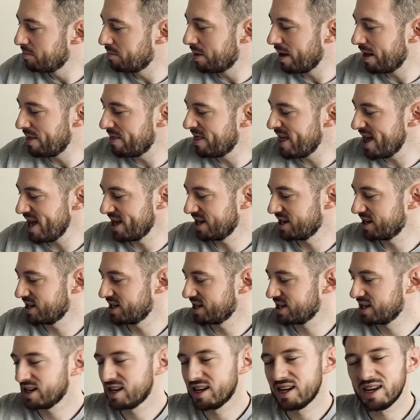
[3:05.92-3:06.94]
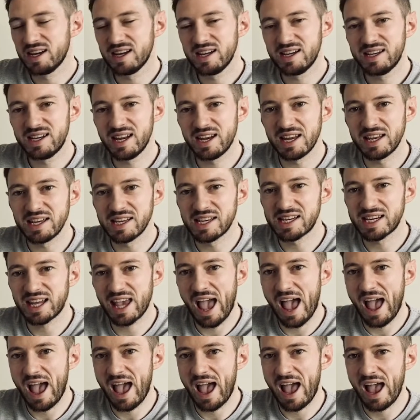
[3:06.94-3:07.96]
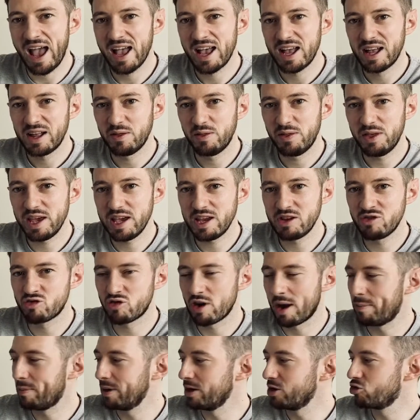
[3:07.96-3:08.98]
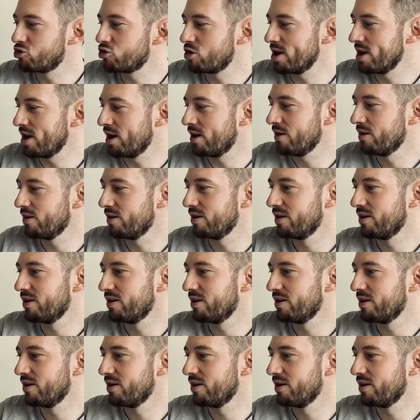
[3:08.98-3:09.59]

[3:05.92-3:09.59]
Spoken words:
But this didn't scare the intrepid trio.